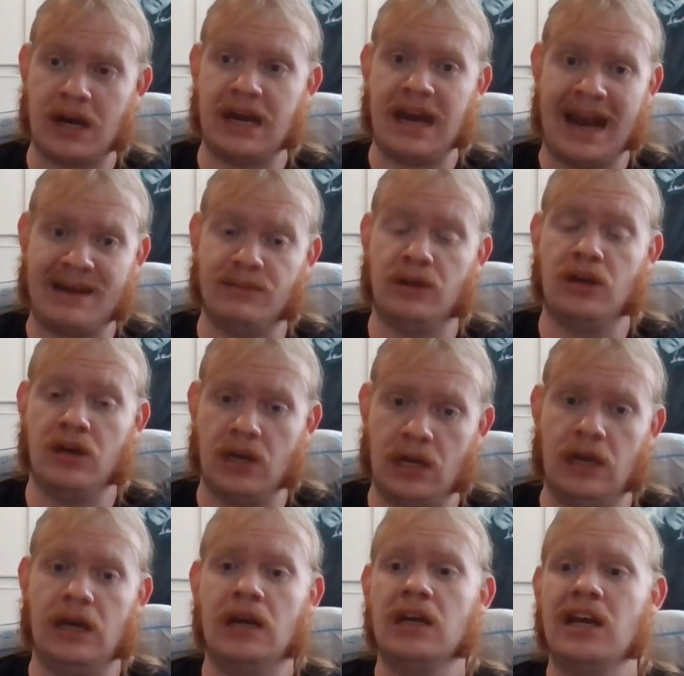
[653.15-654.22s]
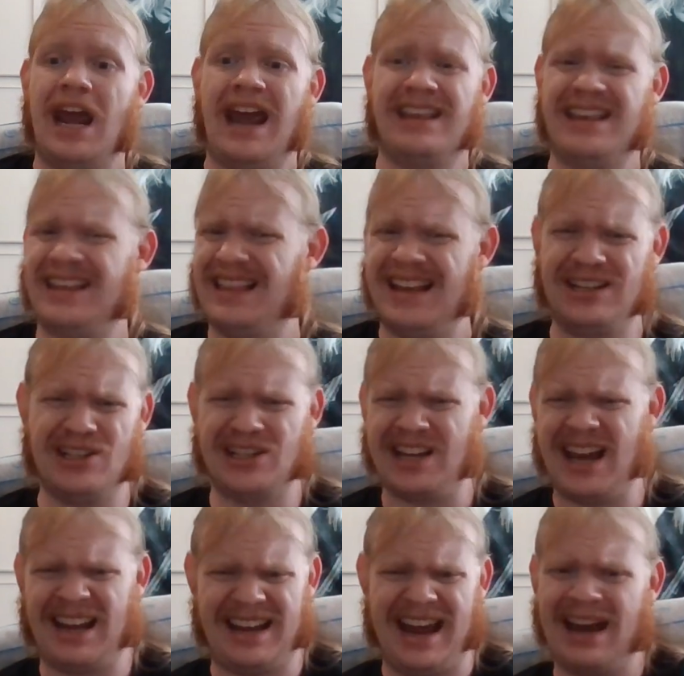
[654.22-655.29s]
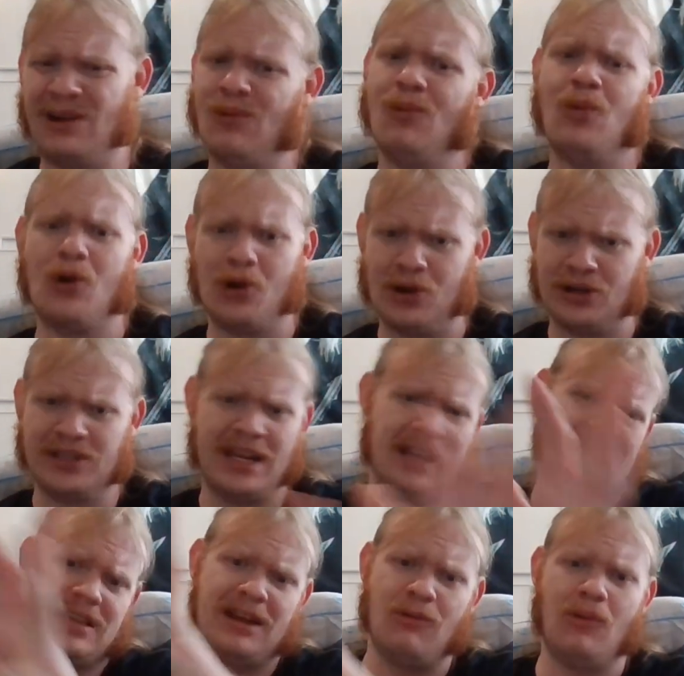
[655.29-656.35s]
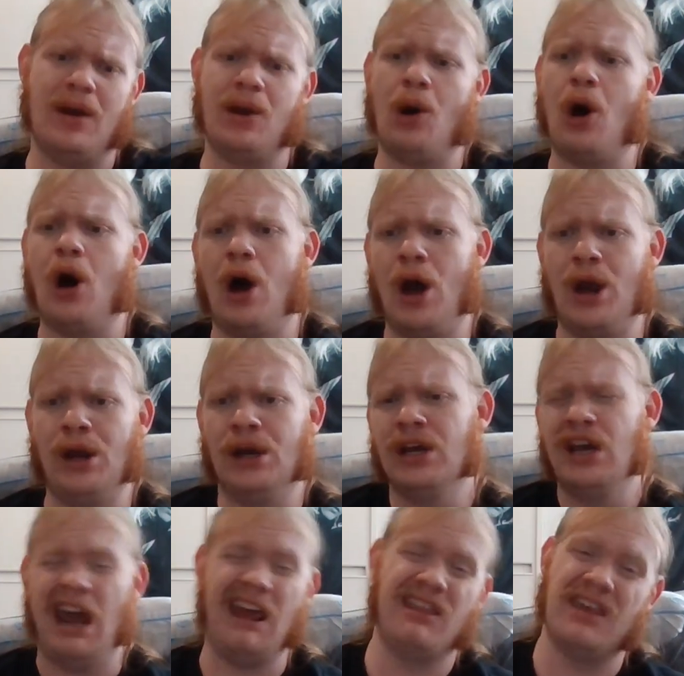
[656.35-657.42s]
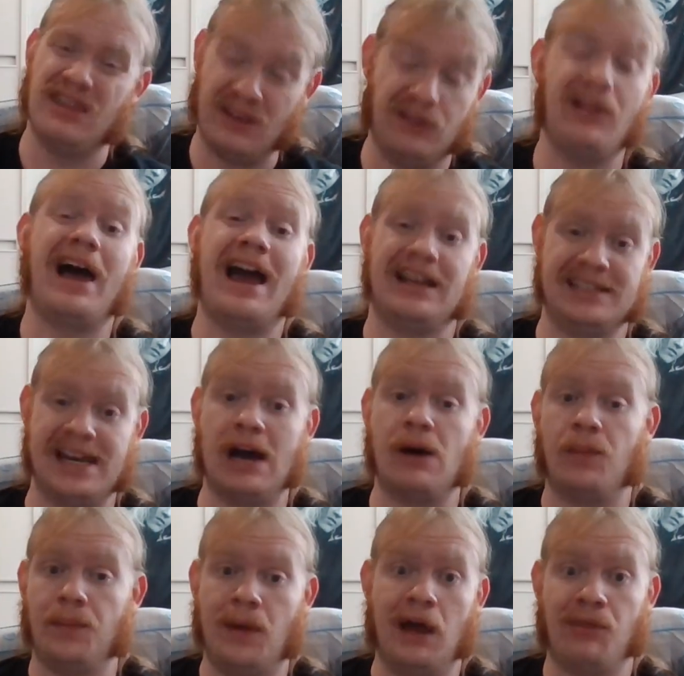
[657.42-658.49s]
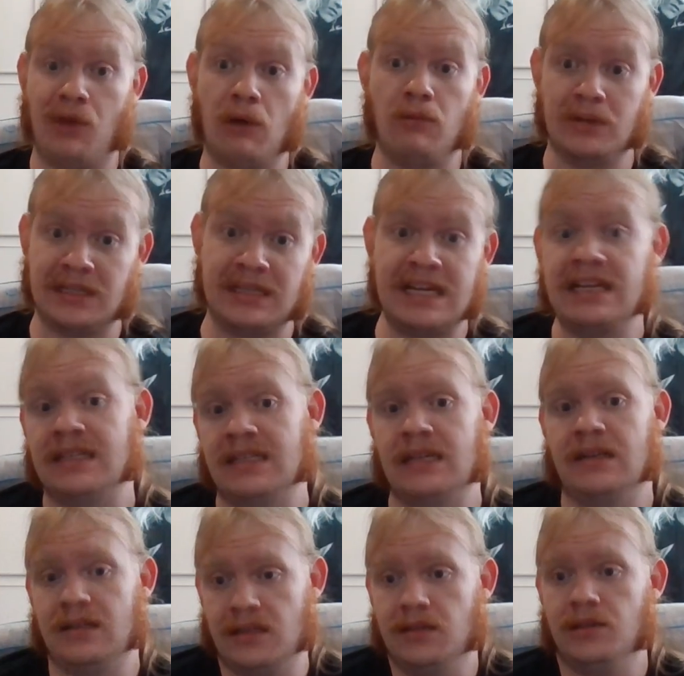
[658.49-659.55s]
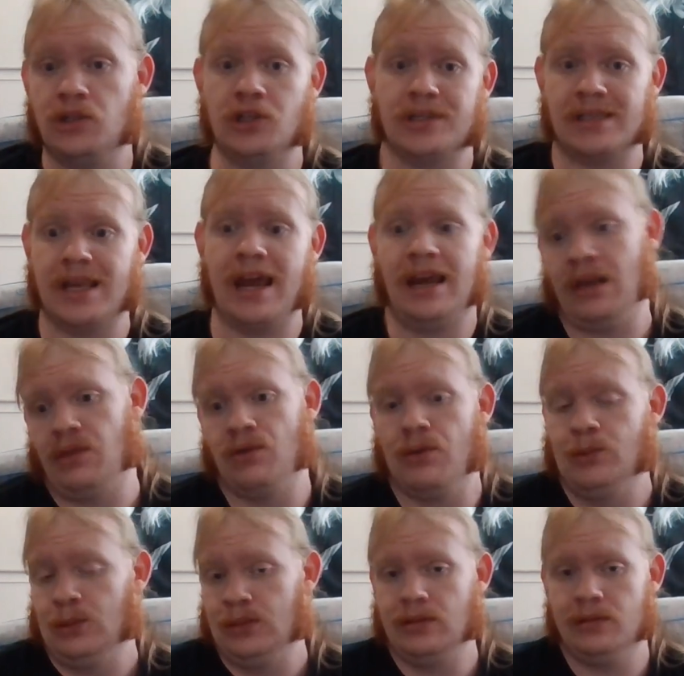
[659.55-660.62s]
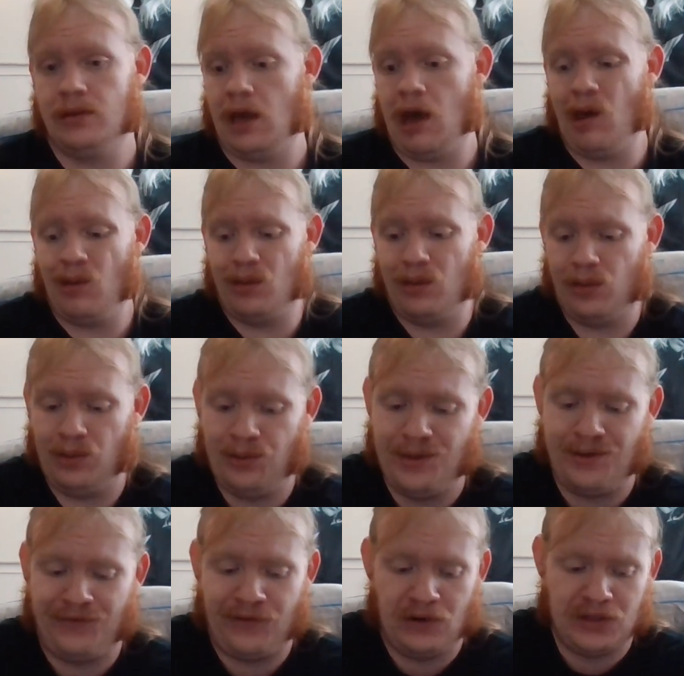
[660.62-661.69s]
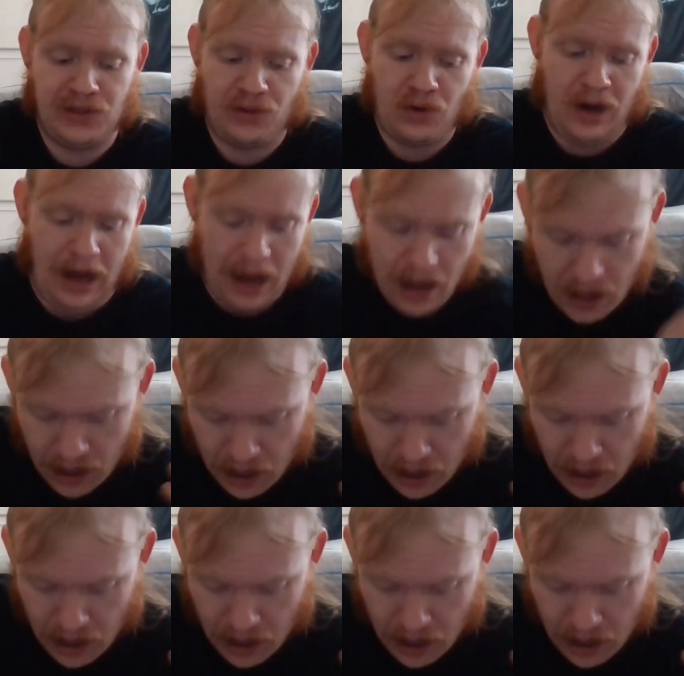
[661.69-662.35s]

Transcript: damn good. And then they just got kind of worse as they went on. And then the last album I thought was decent, just like the first three.